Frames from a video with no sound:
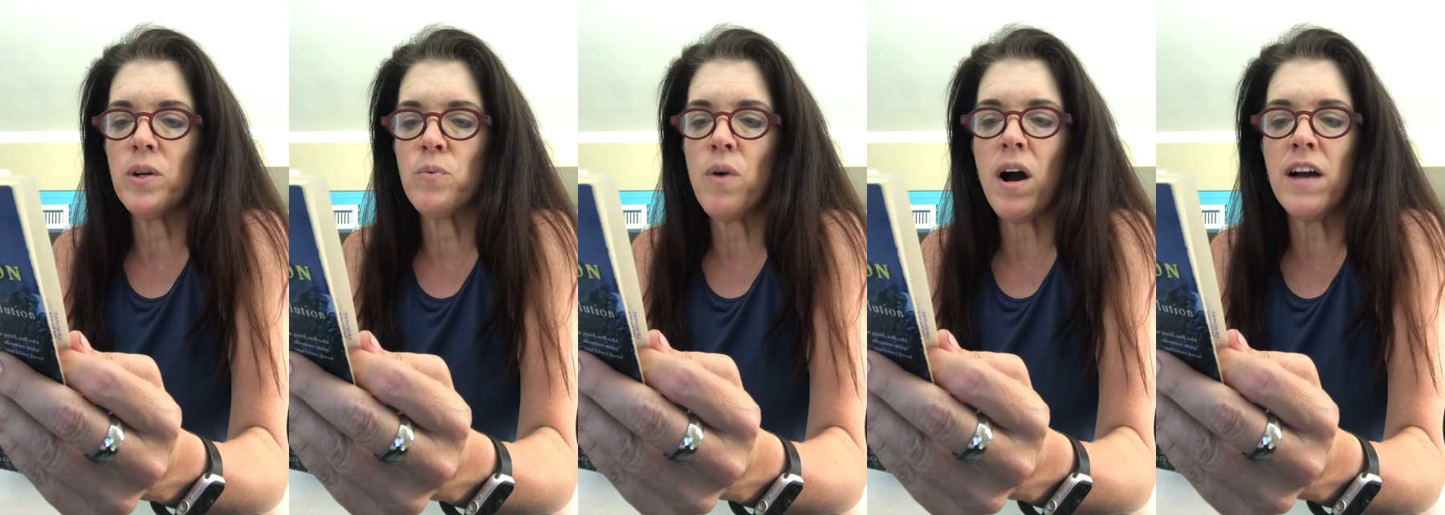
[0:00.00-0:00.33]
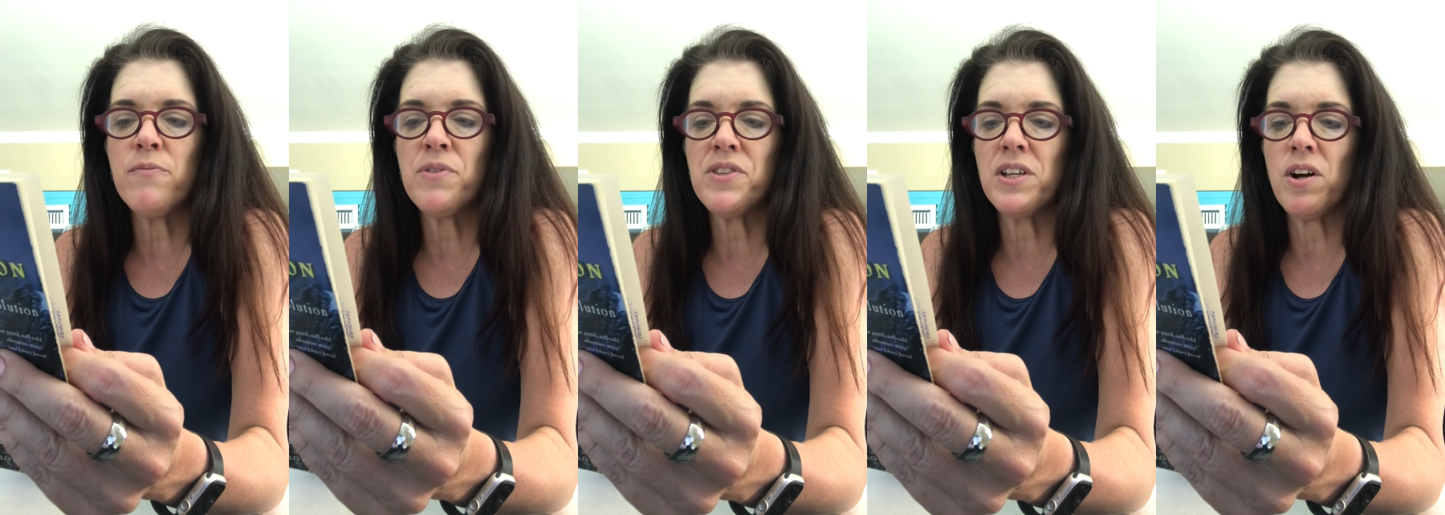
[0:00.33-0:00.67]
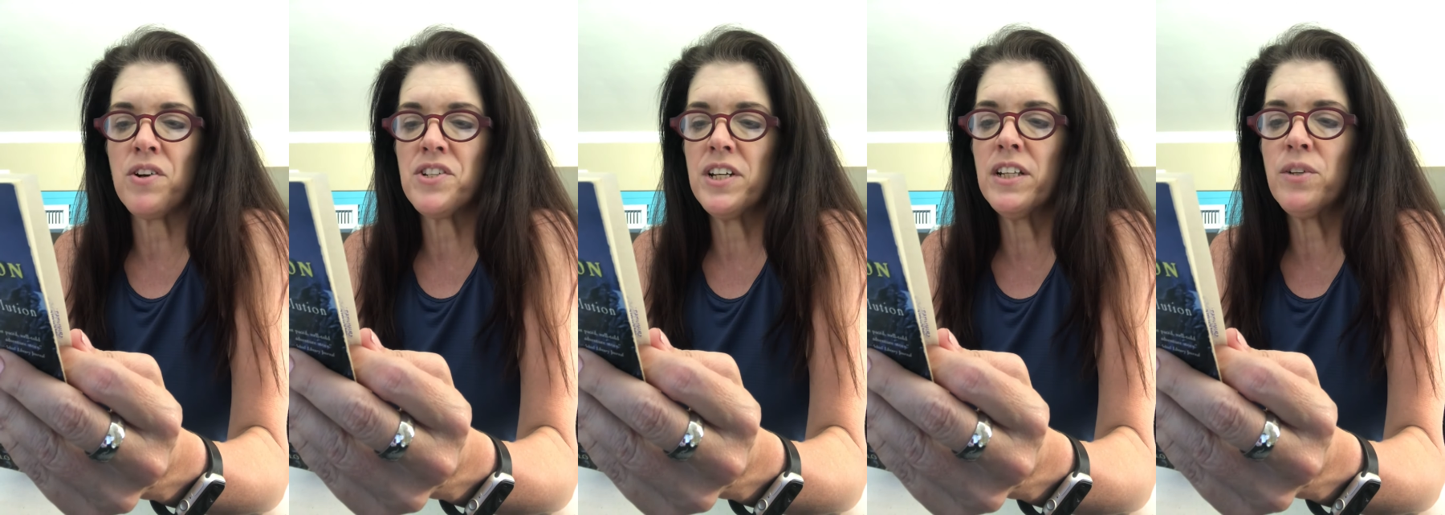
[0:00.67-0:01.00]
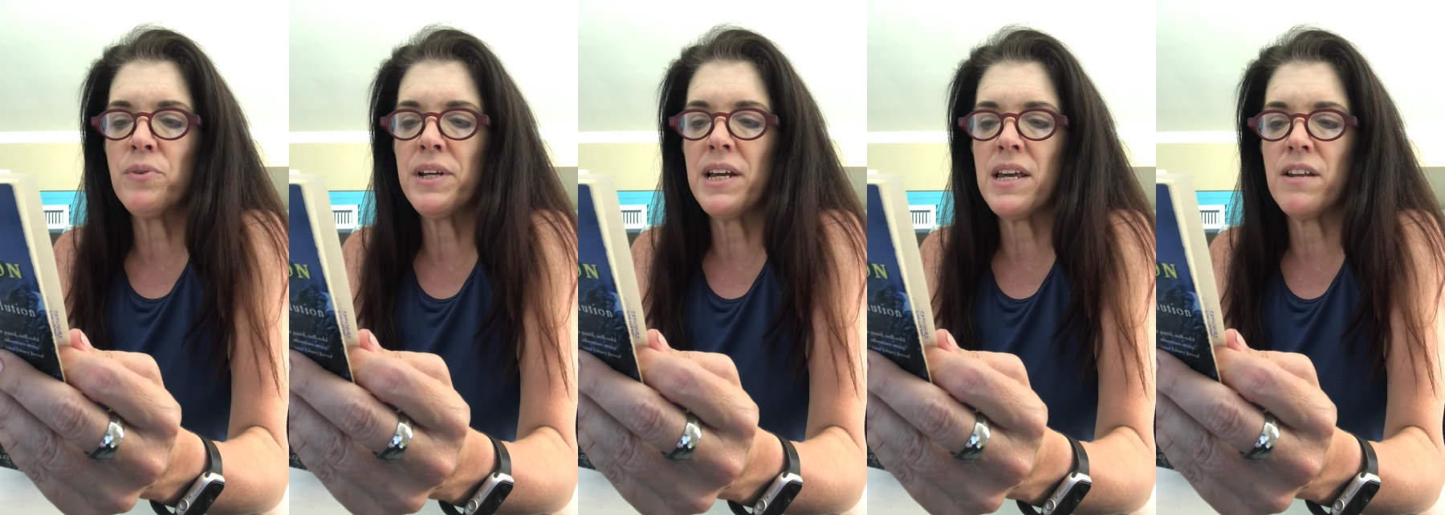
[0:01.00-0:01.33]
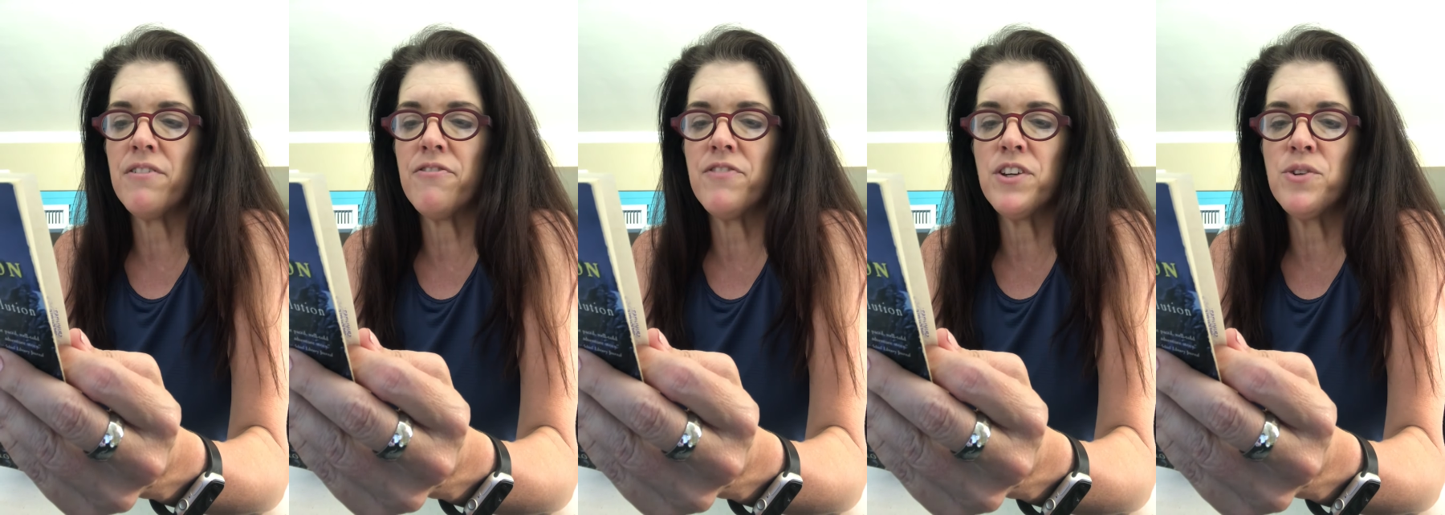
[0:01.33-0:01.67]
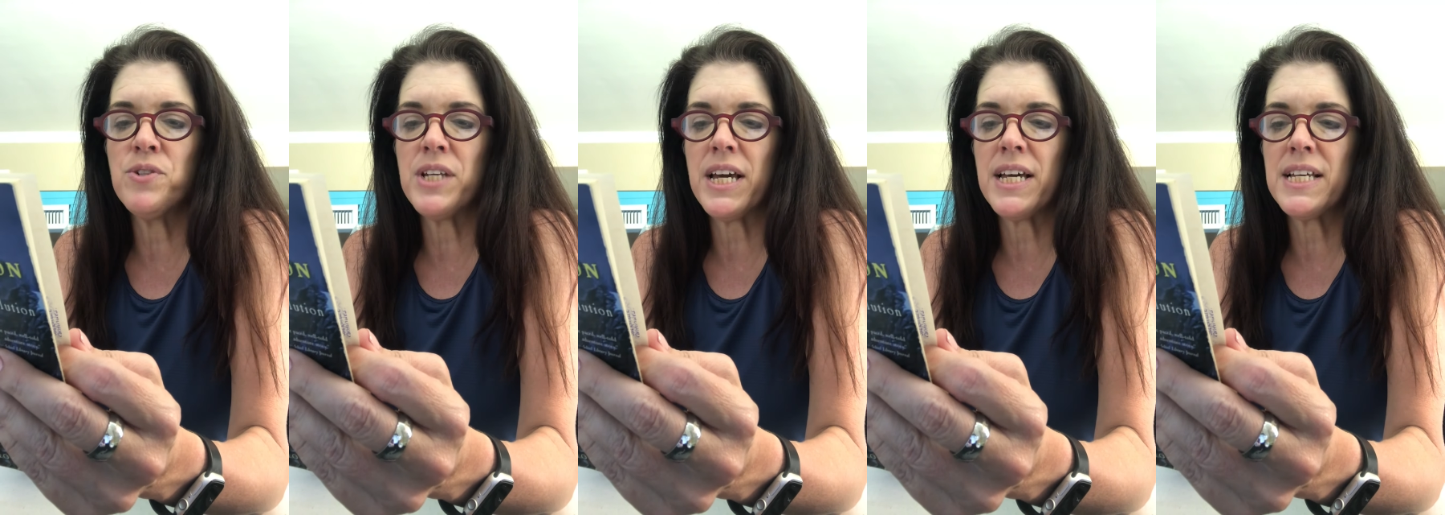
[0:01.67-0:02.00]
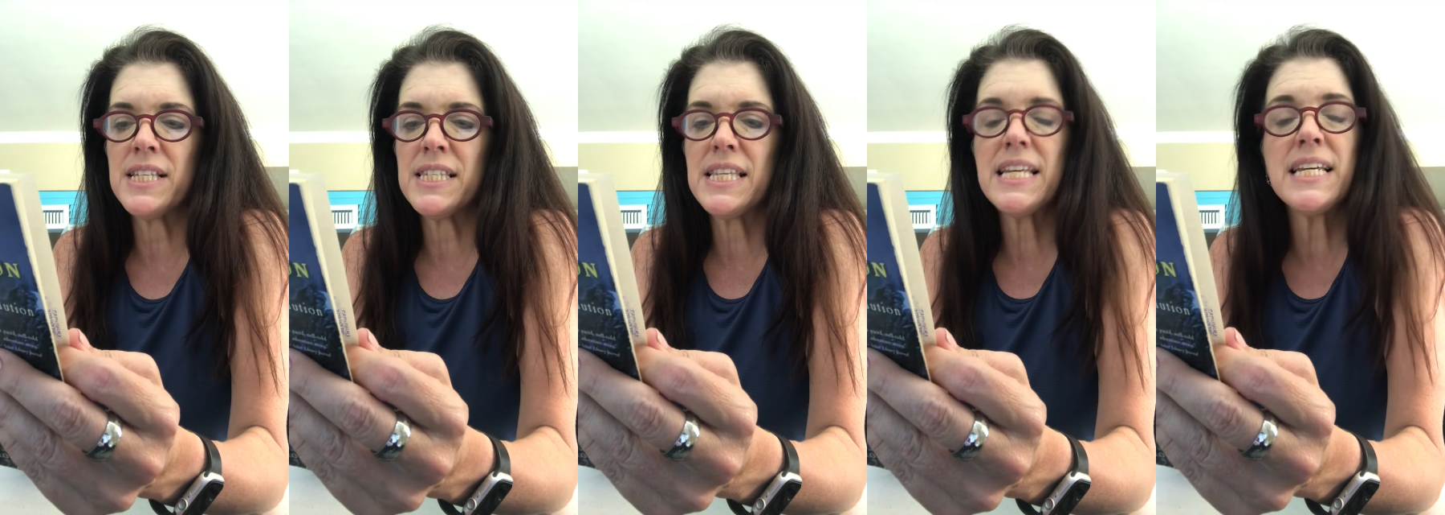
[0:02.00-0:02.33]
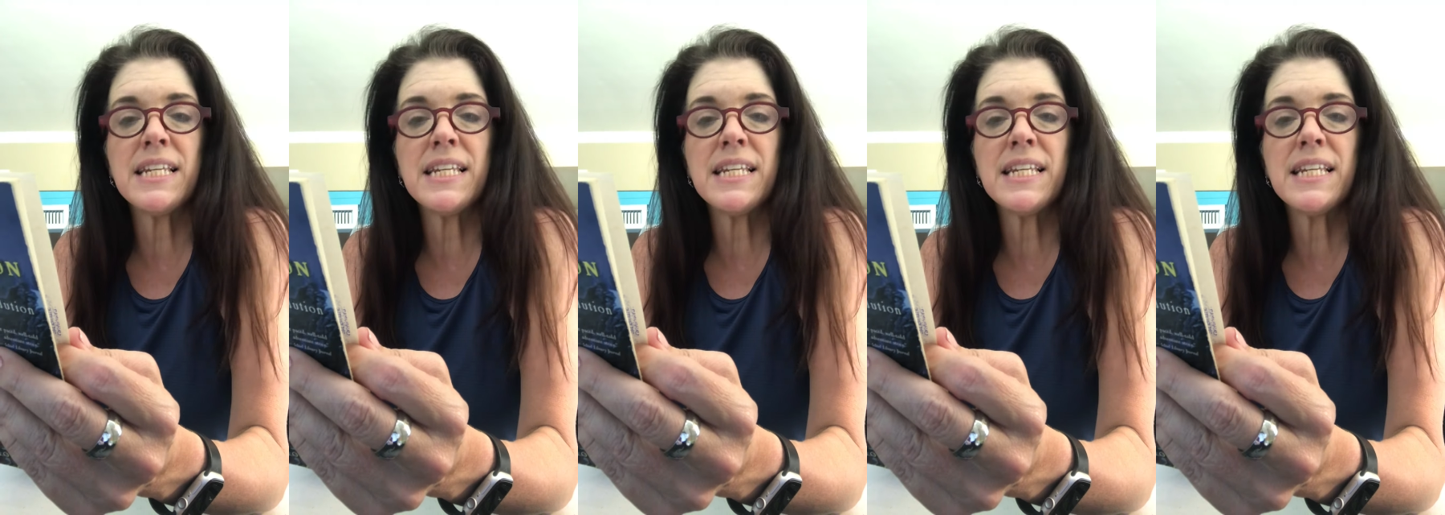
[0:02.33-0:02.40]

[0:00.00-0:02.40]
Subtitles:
arrive with the artillery in a few days.